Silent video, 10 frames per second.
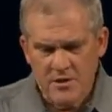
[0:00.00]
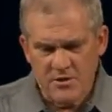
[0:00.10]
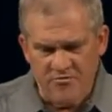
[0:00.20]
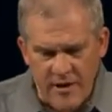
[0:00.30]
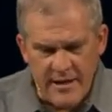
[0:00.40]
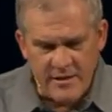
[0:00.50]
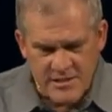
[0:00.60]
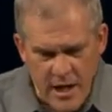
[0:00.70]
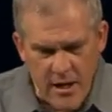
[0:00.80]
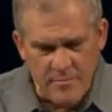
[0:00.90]
to find
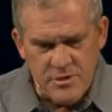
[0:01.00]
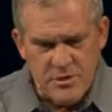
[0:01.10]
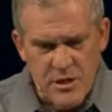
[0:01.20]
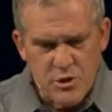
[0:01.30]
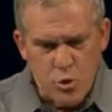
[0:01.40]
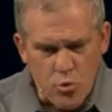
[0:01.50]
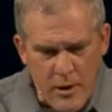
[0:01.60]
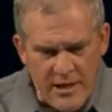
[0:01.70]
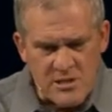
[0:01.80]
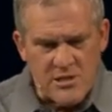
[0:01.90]
times to
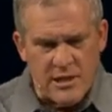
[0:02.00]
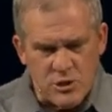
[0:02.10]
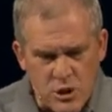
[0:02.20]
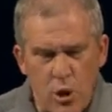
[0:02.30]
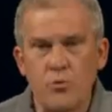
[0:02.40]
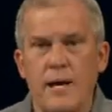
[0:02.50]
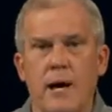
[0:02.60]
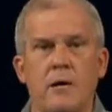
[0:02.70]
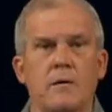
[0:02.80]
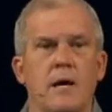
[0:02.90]
rest and slow
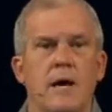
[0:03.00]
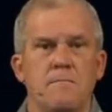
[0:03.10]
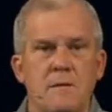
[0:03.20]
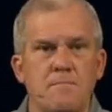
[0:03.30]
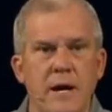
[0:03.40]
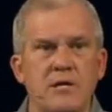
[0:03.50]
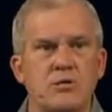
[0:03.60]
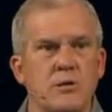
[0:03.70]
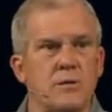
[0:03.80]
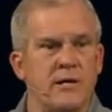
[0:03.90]
down and be
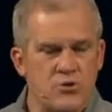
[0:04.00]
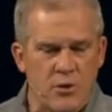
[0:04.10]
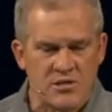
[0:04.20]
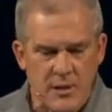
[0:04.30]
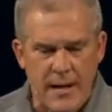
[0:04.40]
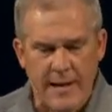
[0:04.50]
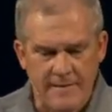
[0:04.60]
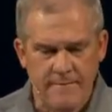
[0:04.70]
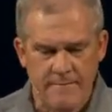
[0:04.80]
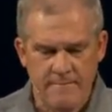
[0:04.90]
patient and trust God.
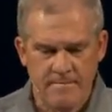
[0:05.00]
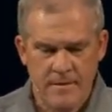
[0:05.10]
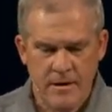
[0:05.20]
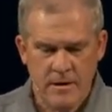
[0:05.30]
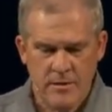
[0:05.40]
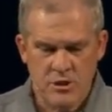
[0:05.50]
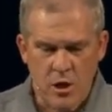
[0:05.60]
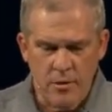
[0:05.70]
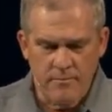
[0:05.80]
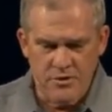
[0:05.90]

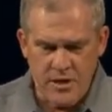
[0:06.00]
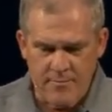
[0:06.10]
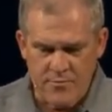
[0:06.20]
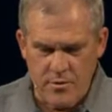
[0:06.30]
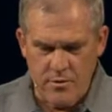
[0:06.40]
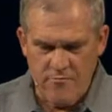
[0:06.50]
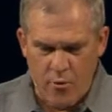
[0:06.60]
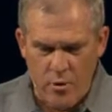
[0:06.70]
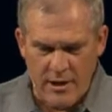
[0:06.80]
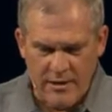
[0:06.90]
Psalm chapter
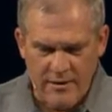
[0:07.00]
40,